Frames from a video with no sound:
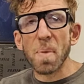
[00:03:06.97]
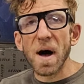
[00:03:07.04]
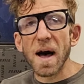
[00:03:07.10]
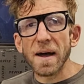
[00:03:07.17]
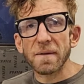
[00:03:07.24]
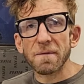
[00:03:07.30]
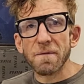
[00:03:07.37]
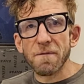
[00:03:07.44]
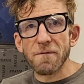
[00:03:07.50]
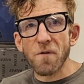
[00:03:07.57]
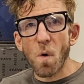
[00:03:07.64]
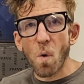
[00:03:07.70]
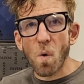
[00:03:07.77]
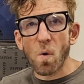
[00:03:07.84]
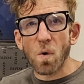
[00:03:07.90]
But
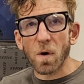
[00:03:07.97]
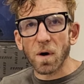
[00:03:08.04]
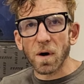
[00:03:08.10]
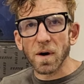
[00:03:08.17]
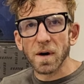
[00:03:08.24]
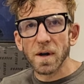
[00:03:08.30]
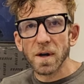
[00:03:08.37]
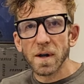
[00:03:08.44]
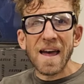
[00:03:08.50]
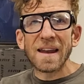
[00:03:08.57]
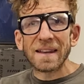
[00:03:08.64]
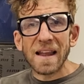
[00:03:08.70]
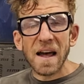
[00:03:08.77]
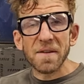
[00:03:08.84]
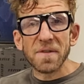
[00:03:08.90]
for
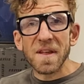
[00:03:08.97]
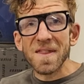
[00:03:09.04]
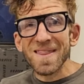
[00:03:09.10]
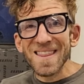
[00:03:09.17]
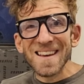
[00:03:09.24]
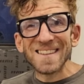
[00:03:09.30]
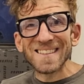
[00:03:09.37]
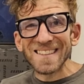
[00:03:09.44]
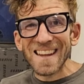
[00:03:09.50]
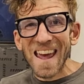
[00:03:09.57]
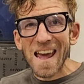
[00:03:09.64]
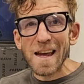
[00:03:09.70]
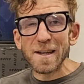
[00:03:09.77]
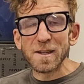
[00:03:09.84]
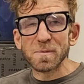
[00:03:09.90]
van life in this
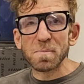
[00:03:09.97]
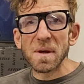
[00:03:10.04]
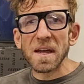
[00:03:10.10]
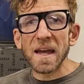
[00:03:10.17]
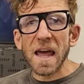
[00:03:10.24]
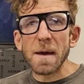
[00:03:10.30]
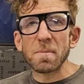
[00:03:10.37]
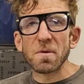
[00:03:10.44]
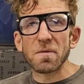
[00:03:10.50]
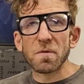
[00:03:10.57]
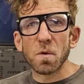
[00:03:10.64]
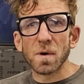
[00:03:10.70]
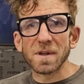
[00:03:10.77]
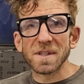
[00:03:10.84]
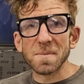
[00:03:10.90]
case, being able
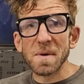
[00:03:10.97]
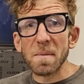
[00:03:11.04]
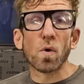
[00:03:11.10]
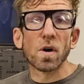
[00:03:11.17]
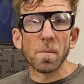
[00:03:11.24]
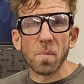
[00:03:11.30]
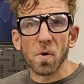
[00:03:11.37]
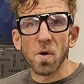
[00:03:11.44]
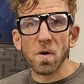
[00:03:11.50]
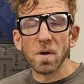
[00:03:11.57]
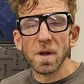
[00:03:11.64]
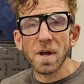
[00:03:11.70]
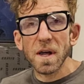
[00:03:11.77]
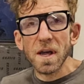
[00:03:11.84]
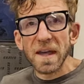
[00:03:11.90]
for it to portable,